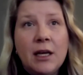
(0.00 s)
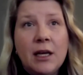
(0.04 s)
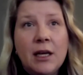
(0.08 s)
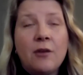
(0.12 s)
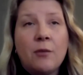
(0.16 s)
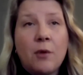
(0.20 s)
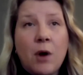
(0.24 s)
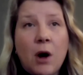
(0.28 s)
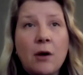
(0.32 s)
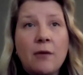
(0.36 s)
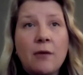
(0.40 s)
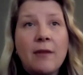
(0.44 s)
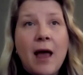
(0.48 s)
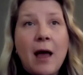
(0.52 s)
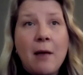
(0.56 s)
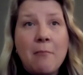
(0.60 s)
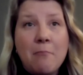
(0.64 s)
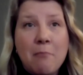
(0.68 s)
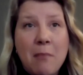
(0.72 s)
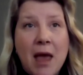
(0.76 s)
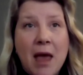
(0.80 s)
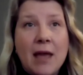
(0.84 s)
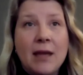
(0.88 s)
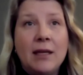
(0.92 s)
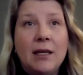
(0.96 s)
There aren't that
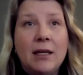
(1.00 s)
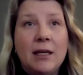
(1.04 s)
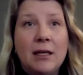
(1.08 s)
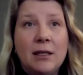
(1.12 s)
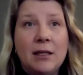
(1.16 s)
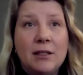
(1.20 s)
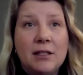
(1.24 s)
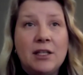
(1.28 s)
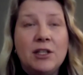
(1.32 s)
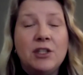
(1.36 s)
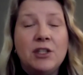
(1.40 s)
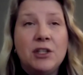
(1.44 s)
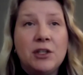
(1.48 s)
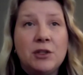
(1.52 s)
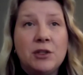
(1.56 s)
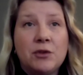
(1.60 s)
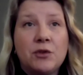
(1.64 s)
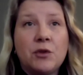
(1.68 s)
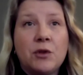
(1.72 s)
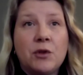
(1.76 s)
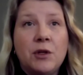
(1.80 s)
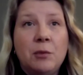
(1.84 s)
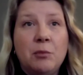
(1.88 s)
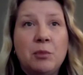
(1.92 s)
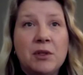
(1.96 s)
many teaching
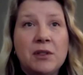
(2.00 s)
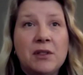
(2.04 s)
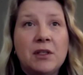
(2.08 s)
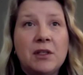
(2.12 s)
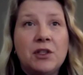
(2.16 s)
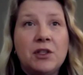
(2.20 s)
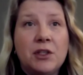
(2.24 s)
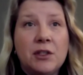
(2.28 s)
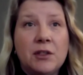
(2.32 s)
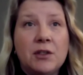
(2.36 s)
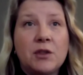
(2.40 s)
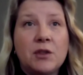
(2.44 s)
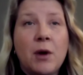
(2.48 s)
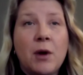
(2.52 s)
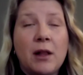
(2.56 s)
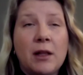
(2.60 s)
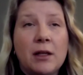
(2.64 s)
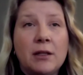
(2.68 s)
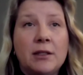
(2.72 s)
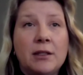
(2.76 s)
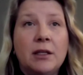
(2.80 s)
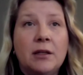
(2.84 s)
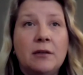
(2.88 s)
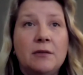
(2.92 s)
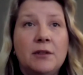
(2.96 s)
stream positions
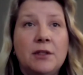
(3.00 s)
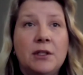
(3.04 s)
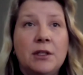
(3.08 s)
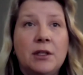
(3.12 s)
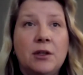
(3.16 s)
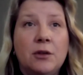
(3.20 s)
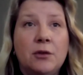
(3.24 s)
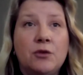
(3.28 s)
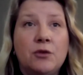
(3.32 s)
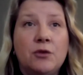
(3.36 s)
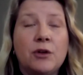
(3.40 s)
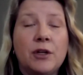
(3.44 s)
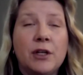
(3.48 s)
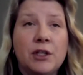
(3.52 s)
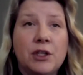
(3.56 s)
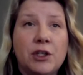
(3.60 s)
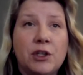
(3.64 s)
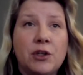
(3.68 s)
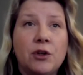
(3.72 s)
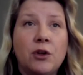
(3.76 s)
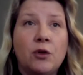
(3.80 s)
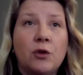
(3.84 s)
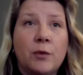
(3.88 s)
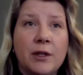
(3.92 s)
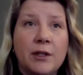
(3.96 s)
relative to
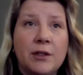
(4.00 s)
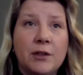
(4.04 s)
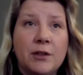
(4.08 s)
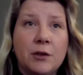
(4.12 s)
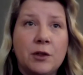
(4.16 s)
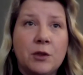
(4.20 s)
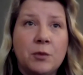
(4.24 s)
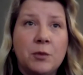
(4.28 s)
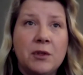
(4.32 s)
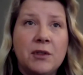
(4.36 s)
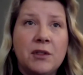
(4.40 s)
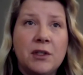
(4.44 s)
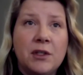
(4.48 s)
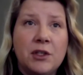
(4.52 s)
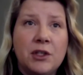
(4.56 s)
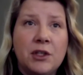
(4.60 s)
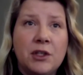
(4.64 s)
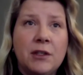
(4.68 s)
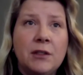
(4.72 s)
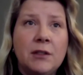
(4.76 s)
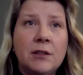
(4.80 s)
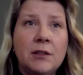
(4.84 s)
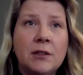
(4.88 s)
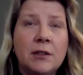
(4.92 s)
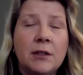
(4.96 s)
traditional research
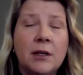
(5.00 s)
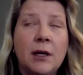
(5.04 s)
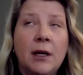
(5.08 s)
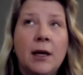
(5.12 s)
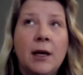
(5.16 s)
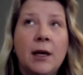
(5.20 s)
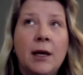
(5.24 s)
positions.